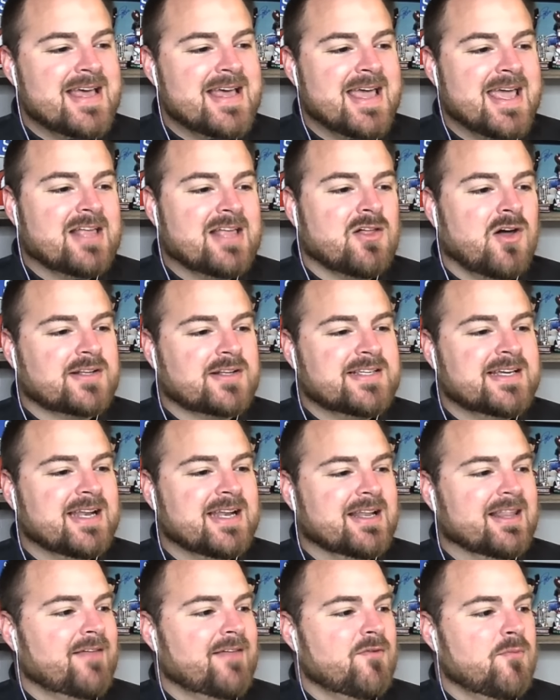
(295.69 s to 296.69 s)
He clocked in
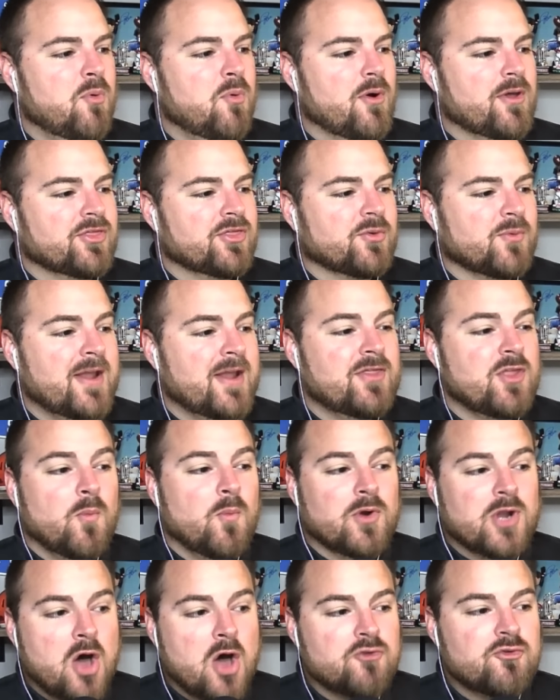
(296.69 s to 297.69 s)
at 11.3 in the
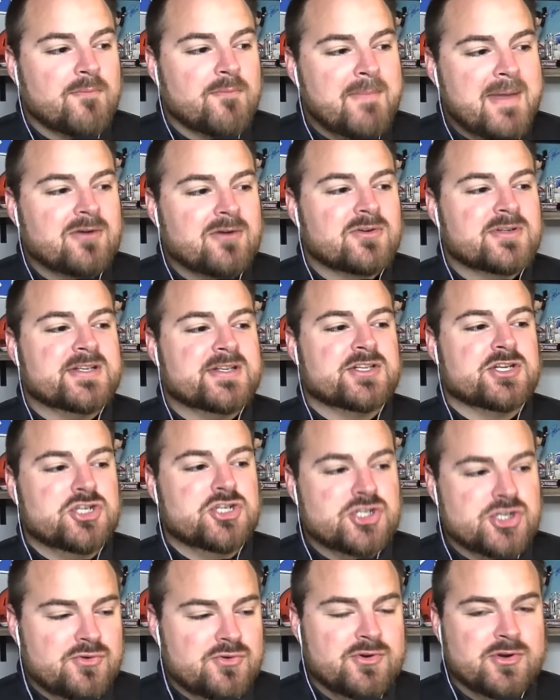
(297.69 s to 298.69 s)
100 meters as a
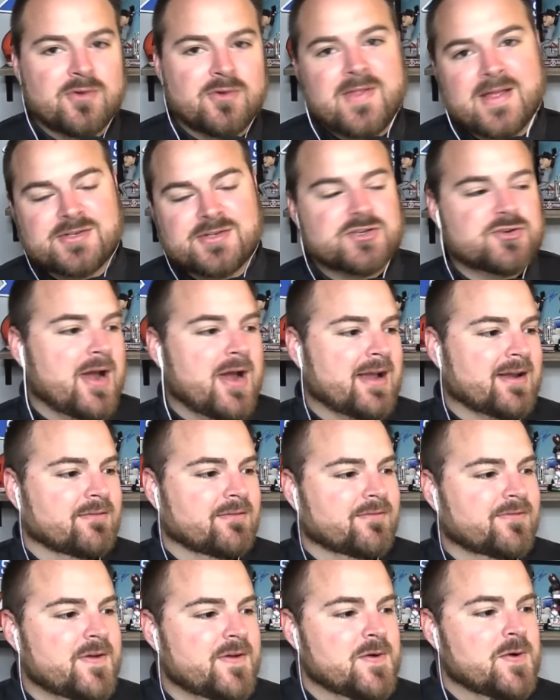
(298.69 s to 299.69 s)
junior. That's track
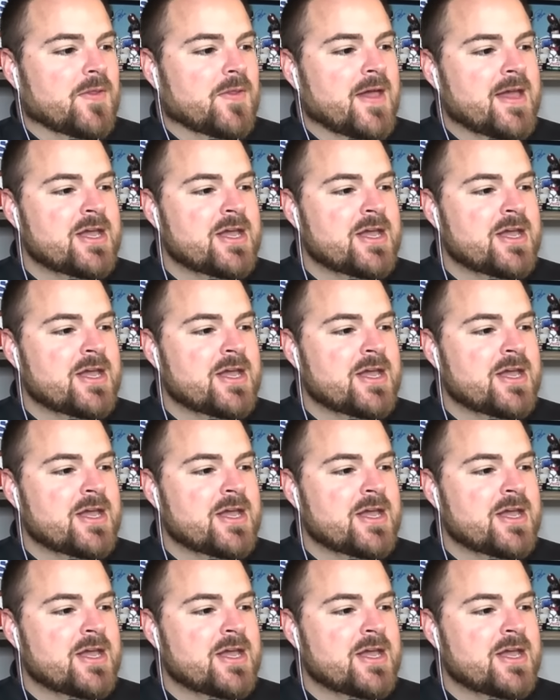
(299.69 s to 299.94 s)
and field.